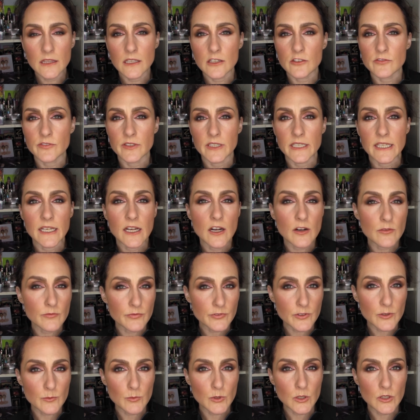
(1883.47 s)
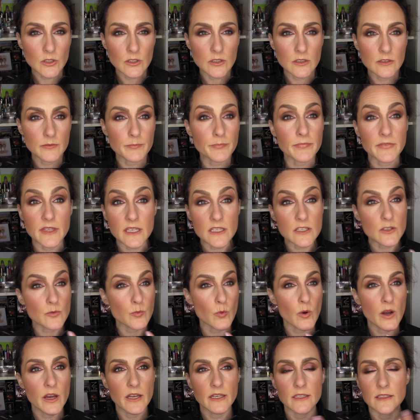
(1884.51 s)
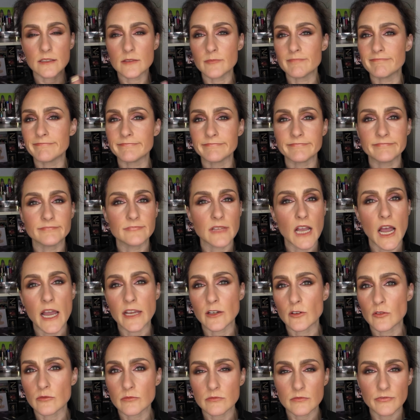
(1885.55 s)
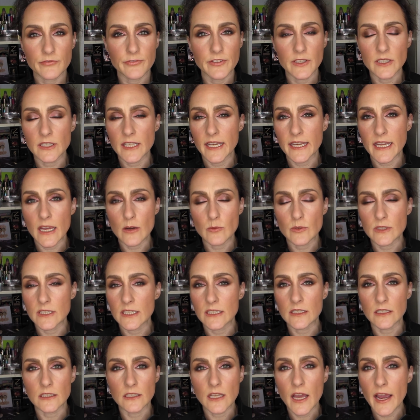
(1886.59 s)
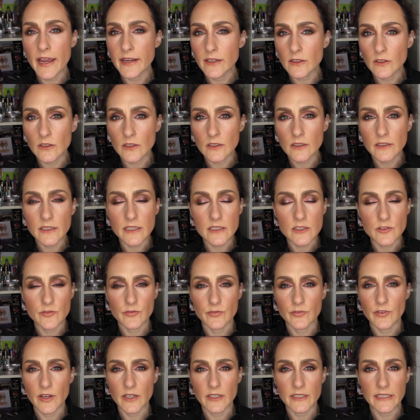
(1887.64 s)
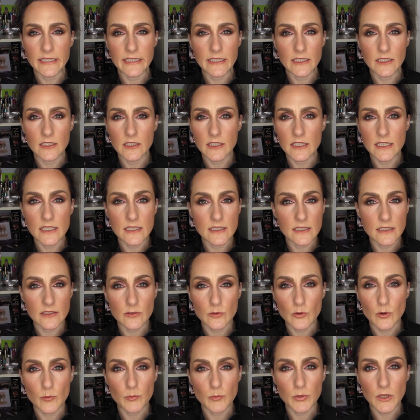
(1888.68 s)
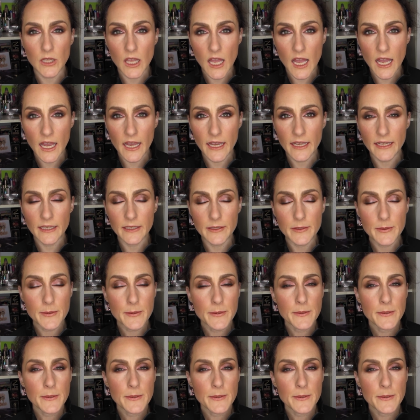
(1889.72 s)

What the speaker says: They're very comfortable. This one, I don't feel like I would need a liner. It's very easy to apply.